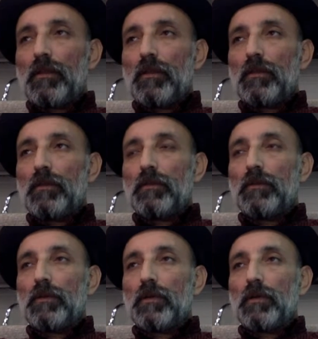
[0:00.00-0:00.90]
And
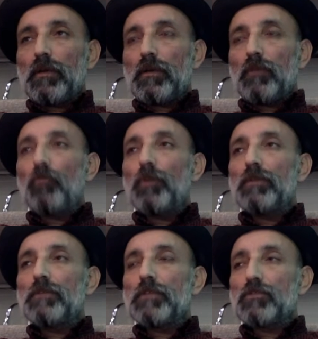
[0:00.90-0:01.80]
oh, by
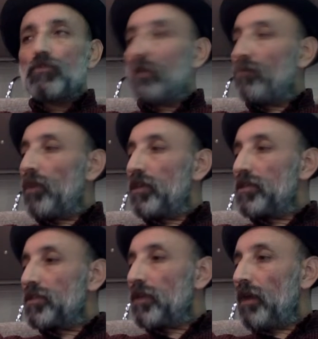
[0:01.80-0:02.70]
the way, so I
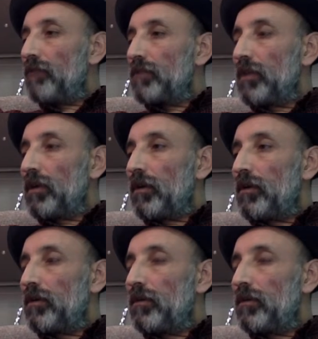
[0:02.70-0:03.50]
watched Avatar.